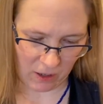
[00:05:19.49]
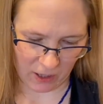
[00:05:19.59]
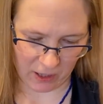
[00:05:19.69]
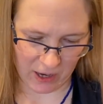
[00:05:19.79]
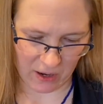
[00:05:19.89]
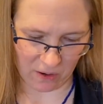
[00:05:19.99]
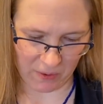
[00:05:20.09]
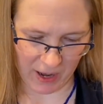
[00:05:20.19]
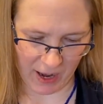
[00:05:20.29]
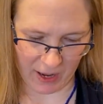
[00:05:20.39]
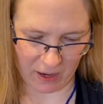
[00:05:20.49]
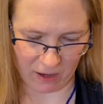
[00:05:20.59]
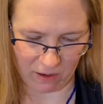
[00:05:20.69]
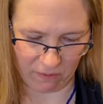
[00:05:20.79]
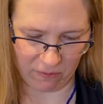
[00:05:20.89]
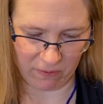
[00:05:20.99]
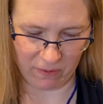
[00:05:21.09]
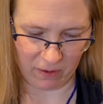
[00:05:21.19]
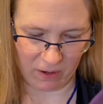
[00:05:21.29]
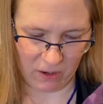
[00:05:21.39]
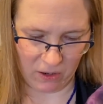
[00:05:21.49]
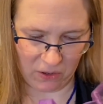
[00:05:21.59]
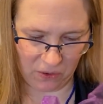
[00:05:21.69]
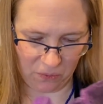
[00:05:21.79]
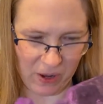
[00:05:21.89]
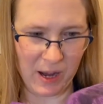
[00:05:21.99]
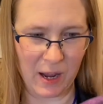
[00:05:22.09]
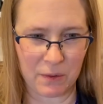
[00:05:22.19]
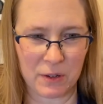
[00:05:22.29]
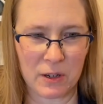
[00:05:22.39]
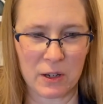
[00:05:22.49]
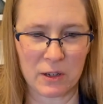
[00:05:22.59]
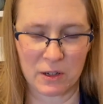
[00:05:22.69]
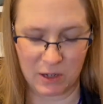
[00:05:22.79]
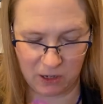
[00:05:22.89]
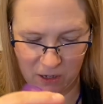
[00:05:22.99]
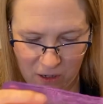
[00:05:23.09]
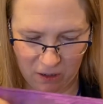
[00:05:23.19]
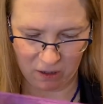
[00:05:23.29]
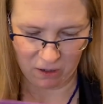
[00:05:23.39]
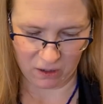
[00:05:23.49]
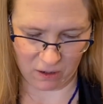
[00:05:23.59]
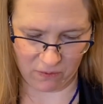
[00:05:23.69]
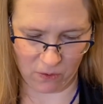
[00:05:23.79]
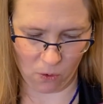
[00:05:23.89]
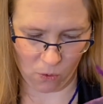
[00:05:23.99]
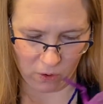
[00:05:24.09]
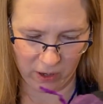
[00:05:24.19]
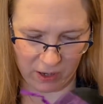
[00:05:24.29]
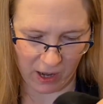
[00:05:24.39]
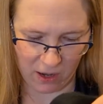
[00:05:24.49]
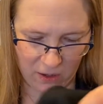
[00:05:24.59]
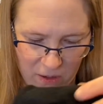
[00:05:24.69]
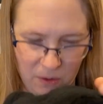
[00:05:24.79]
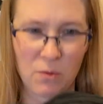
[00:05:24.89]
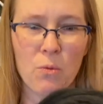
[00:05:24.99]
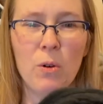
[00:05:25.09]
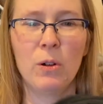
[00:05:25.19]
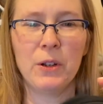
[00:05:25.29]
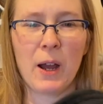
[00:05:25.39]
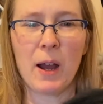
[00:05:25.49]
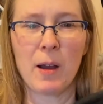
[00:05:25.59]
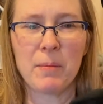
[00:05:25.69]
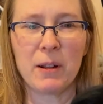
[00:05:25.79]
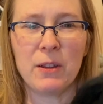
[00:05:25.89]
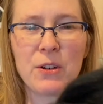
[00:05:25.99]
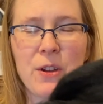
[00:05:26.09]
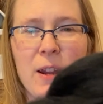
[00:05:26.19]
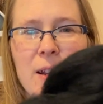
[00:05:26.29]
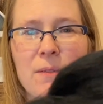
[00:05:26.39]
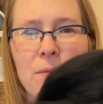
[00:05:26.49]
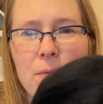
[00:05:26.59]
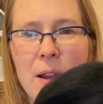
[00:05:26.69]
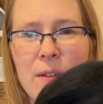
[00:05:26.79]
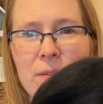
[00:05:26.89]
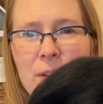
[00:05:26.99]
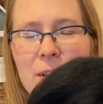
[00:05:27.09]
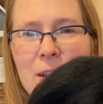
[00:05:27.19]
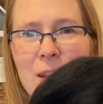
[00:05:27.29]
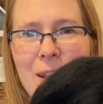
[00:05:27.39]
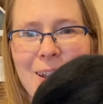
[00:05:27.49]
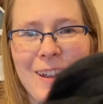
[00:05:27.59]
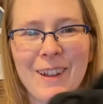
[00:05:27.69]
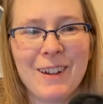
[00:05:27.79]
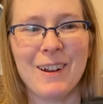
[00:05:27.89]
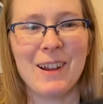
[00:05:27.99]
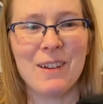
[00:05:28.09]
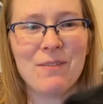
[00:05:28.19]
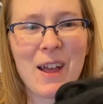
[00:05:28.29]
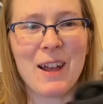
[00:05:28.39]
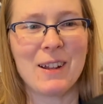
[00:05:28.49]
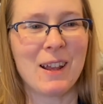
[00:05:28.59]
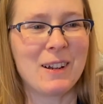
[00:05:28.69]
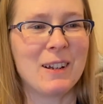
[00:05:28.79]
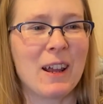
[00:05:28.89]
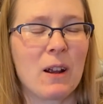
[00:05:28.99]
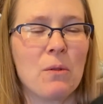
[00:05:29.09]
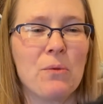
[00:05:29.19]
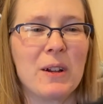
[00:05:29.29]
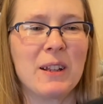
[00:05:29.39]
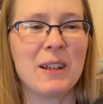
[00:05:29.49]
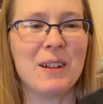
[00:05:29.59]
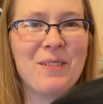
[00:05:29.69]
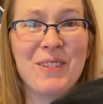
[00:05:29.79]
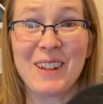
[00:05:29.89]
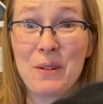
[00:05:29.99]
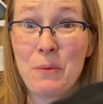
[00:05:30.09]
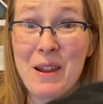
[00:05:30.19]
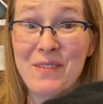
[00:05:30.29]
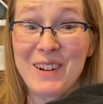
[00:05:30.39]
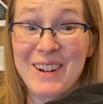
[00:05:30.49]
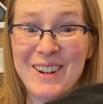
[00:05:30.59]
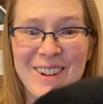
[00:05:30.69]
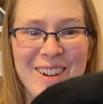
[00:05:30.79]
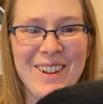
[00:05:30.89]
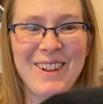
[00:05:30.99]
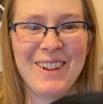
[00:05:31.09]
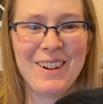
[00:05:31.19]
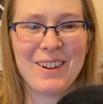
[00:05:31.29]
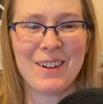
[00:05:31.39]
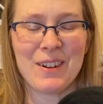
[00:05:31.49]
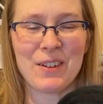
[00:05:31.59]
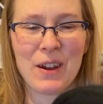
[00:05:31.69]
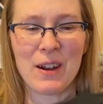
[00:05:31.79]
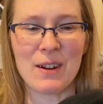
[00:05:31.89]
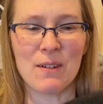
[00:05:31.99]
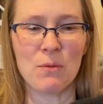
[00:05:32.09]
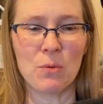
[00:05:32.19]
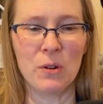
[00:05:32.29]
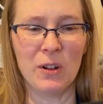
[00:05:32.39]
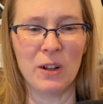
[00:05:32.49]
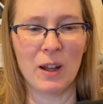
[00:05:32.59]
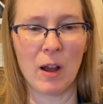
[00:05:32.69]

And here we have 3 ounces of Corriedale wool top in the shade of Raven. If that is like a really, really raveny shade of wool.